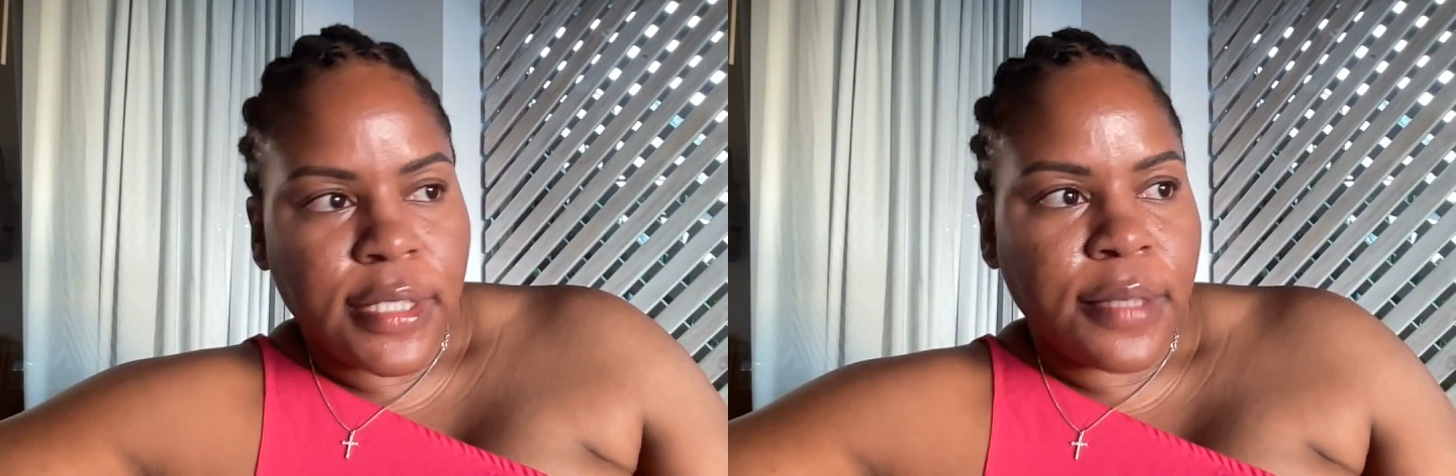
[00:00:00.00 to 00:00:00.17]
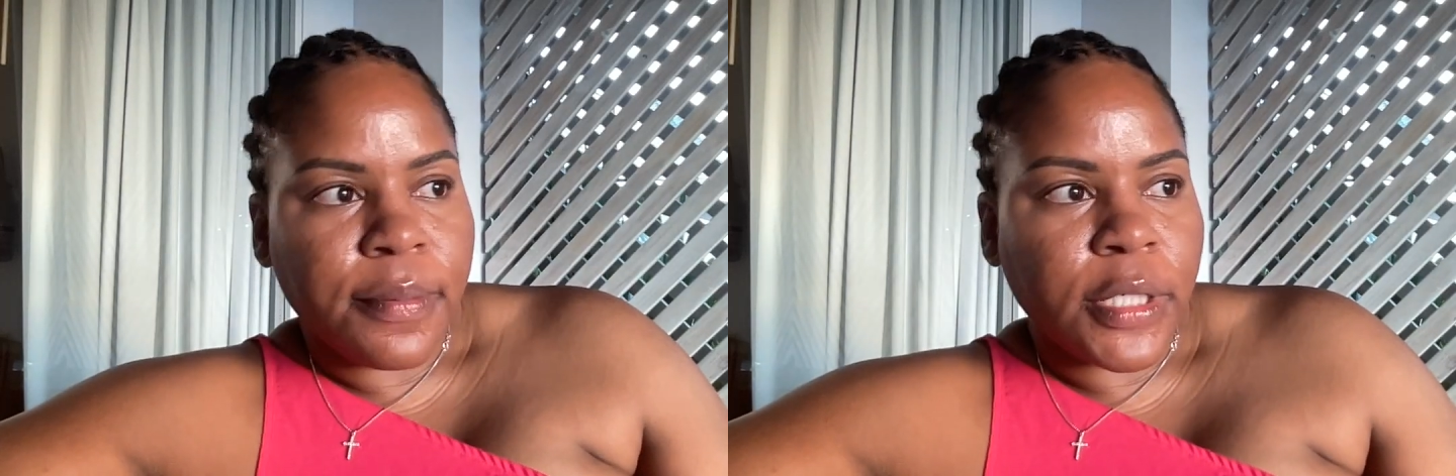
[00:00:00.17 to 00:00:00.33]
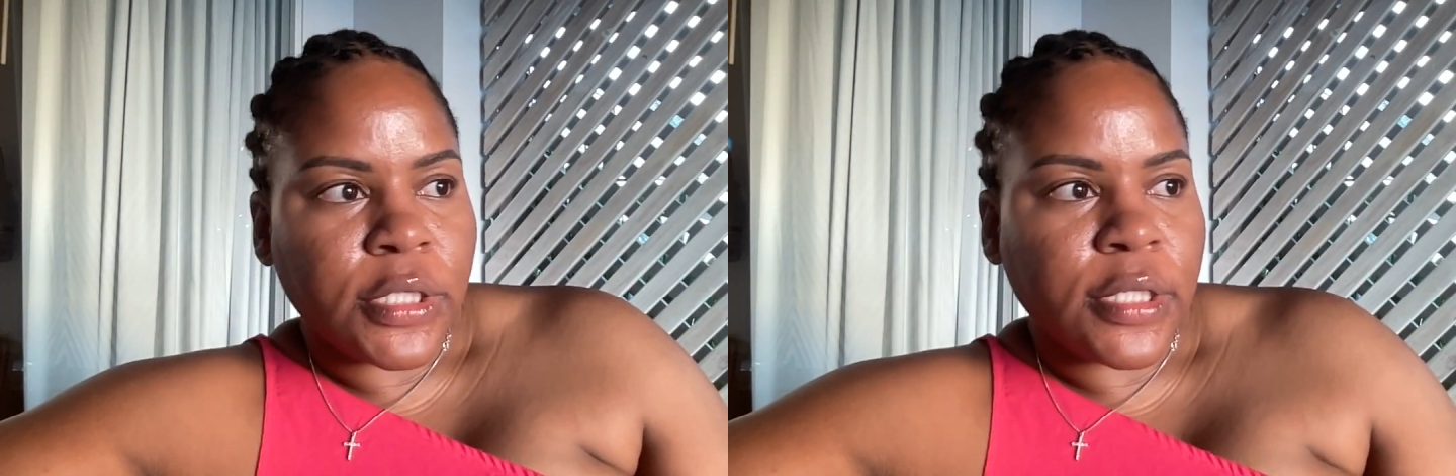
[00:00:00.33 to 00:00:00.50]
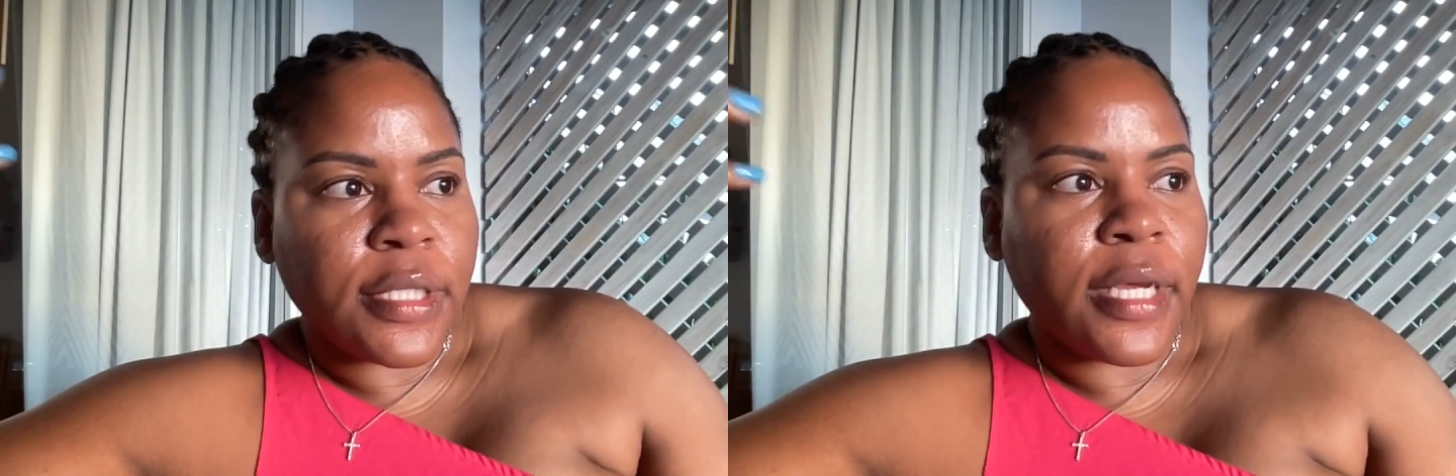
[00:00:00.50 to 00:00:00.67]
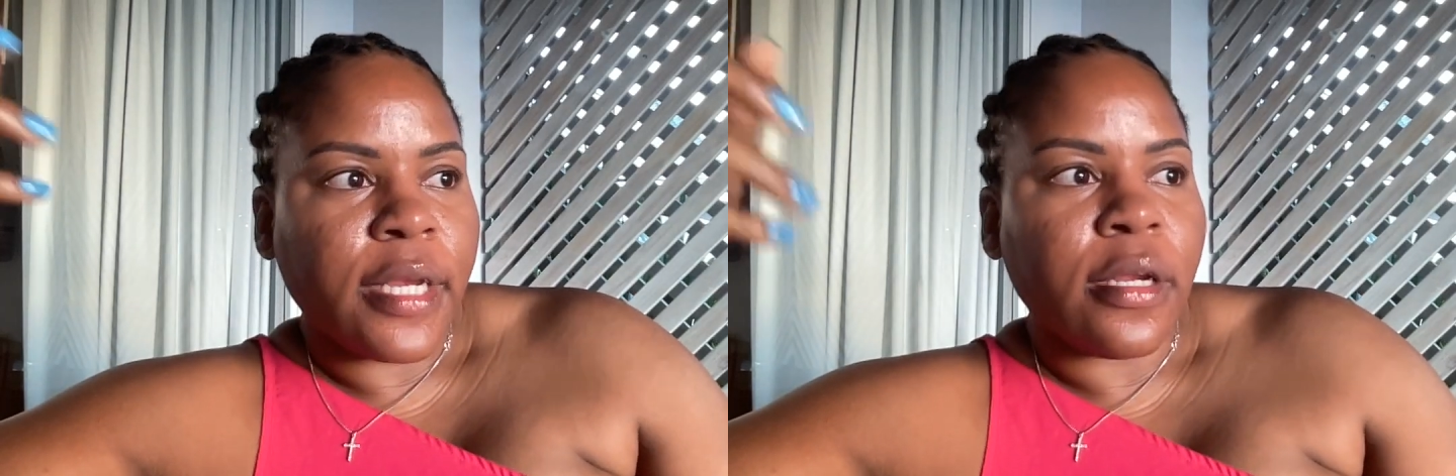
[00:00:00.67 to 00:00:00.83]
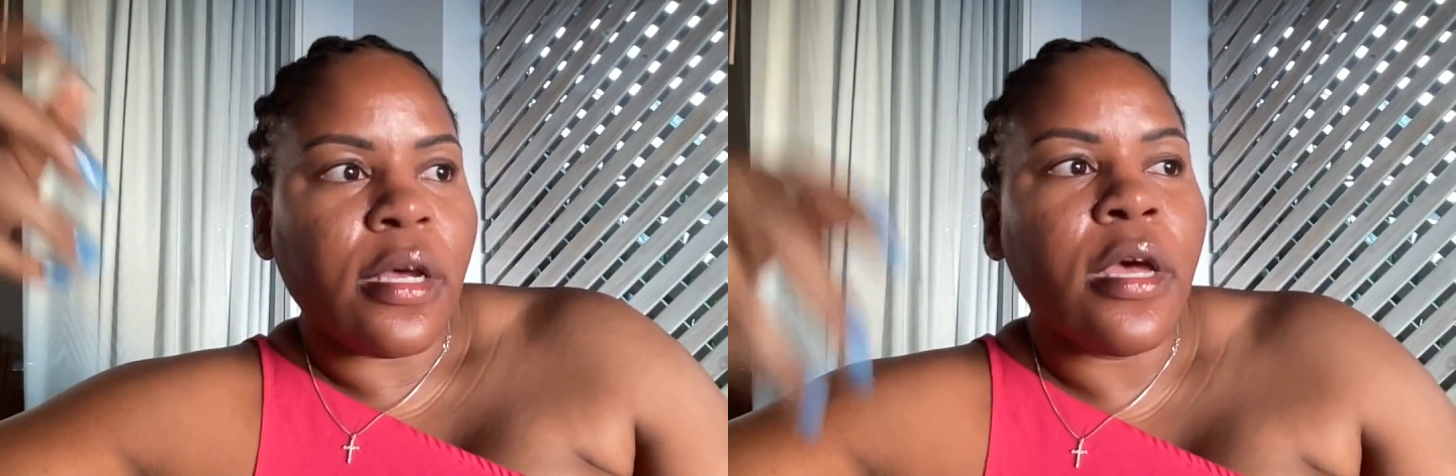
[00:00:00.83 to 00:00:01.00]
did mention
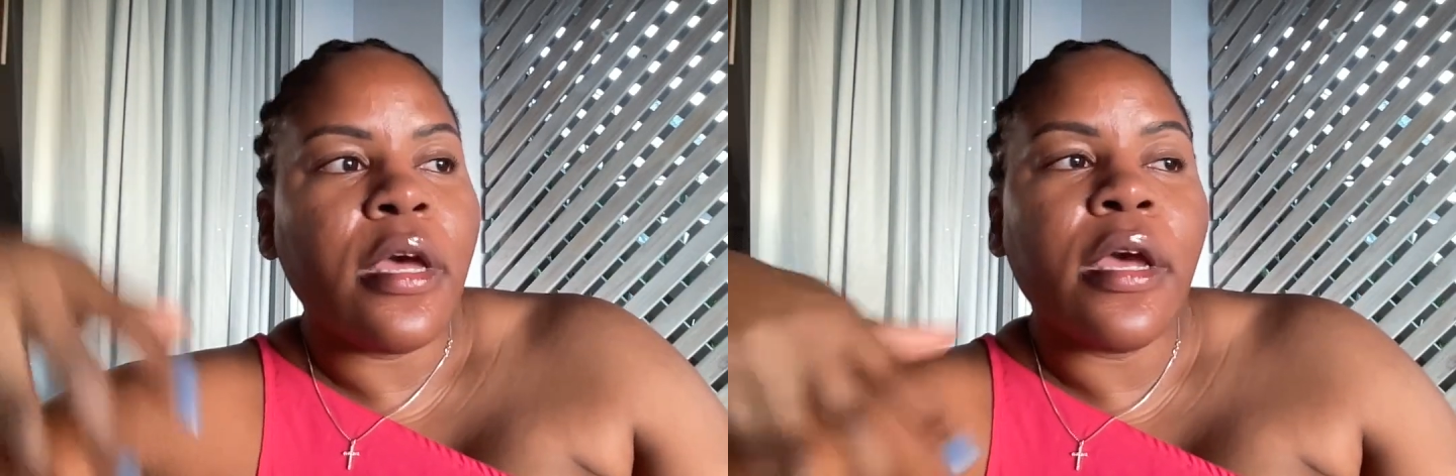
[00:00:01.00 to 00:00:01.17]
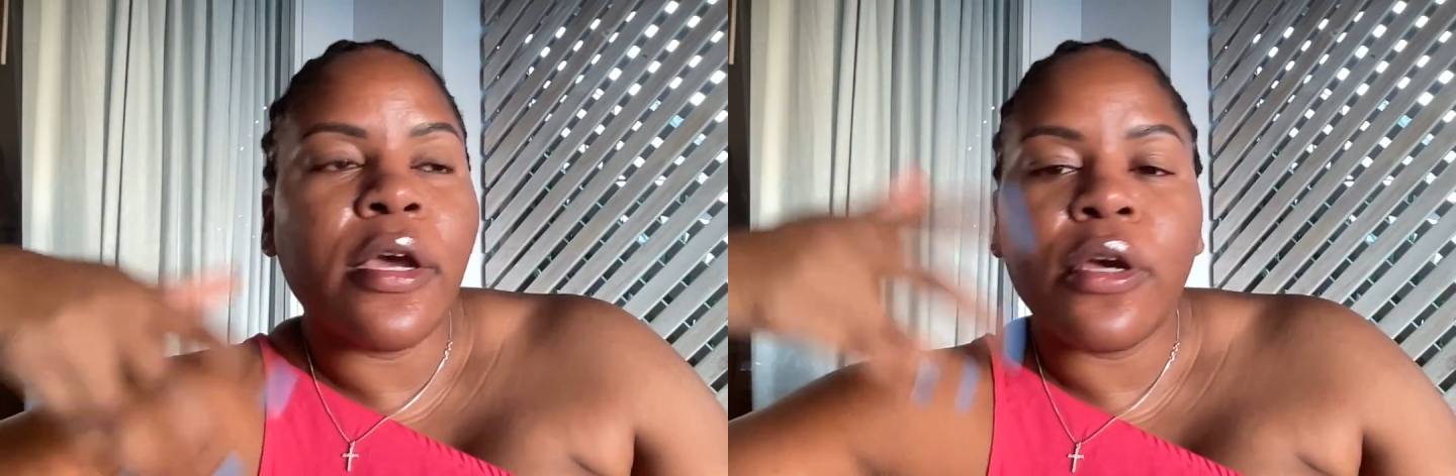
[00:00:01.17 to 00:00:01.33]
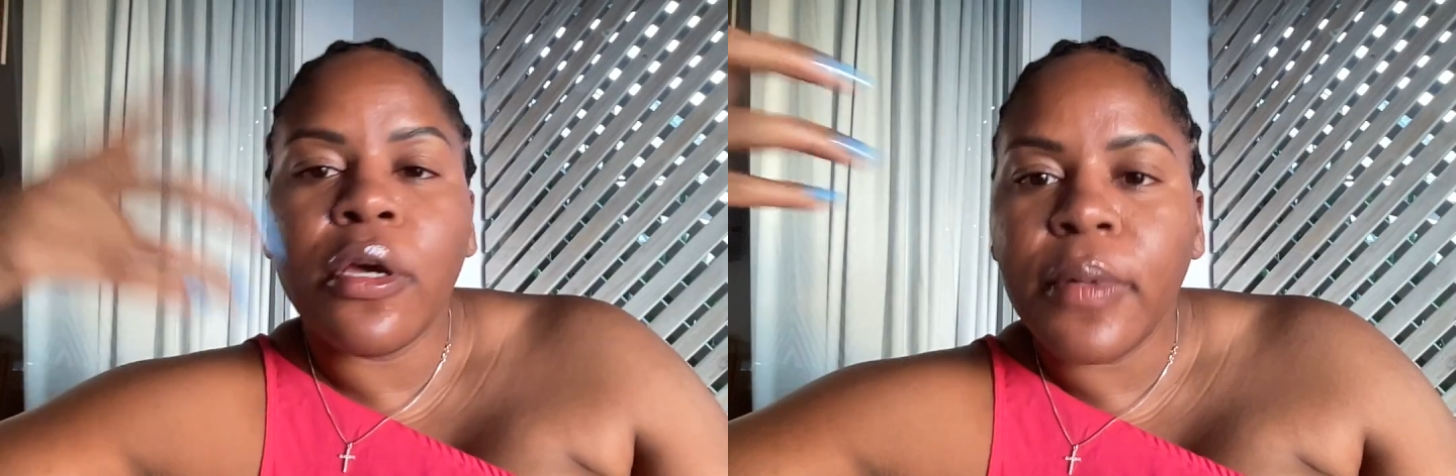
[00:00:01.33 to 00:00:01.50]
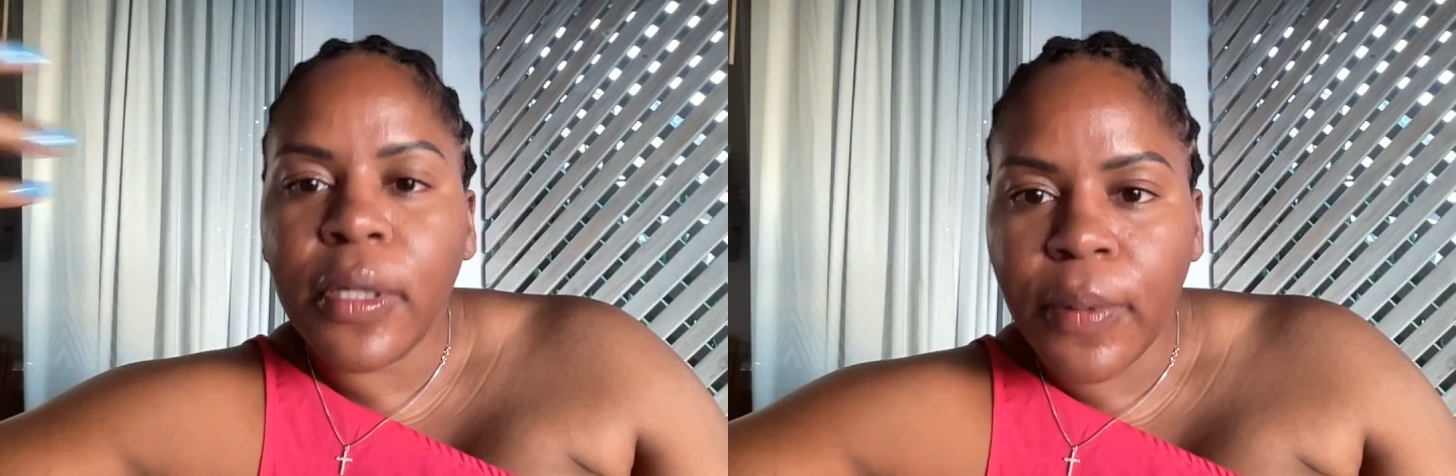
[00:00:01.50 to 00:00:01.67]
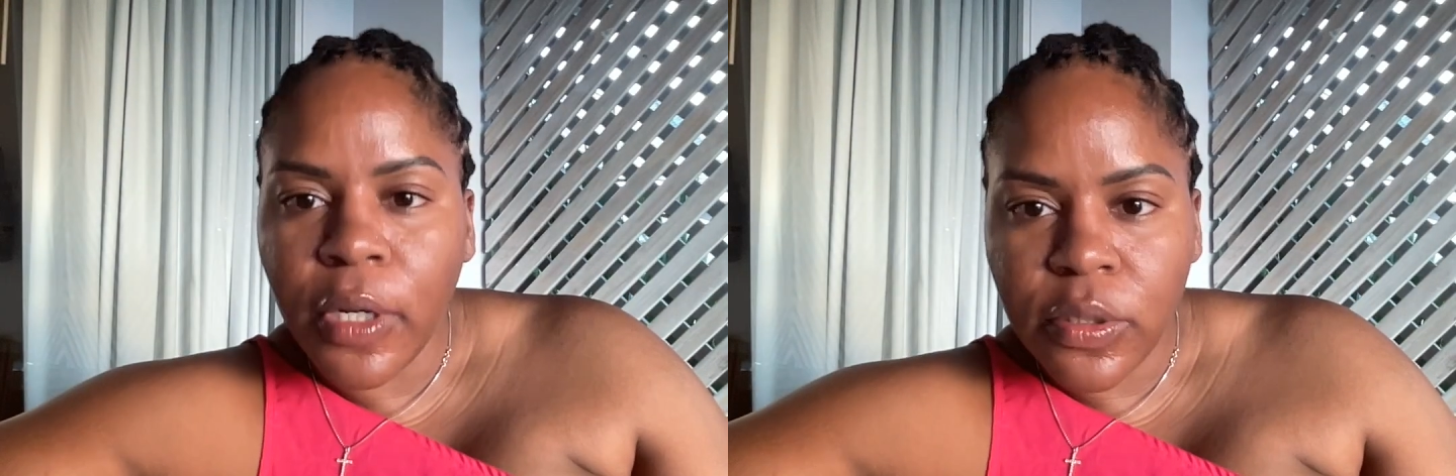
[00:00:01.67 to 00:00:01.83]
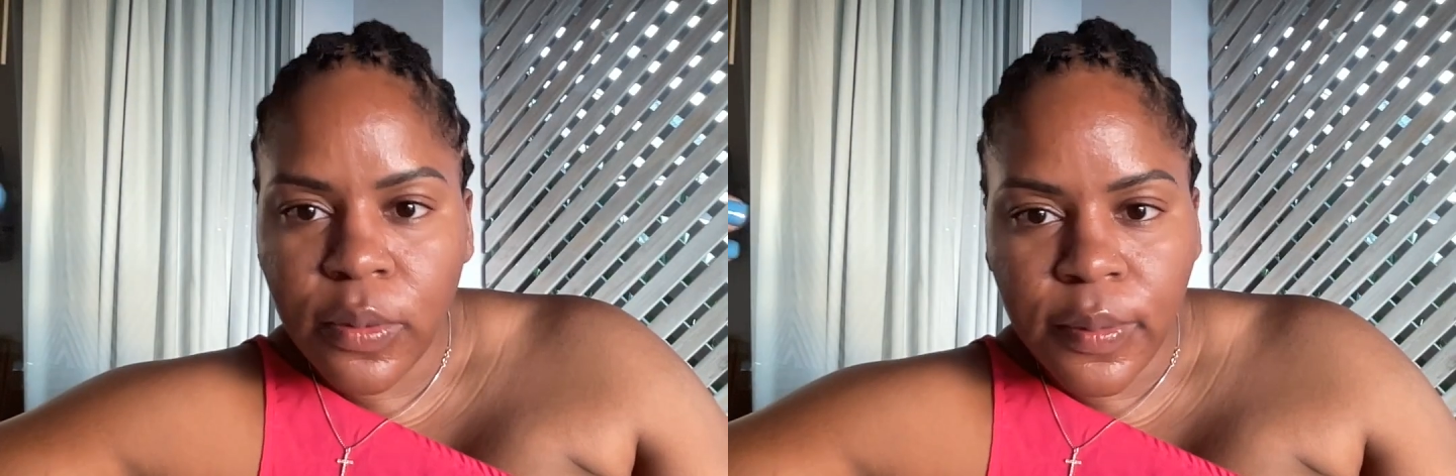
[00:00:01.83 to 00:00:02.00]
that it could be a
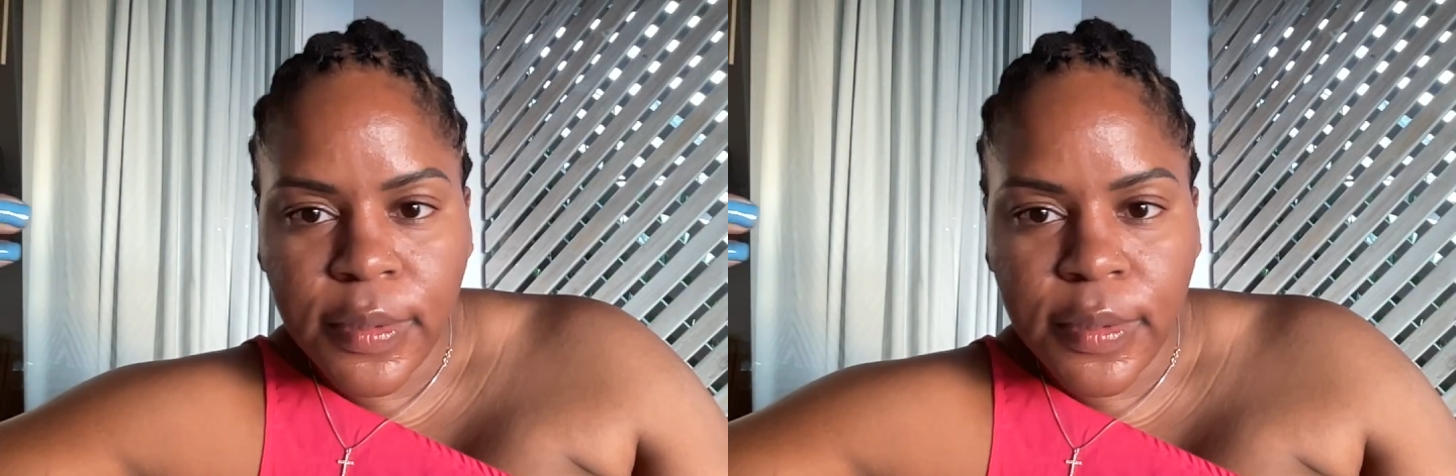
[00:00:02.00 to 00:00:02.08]
possible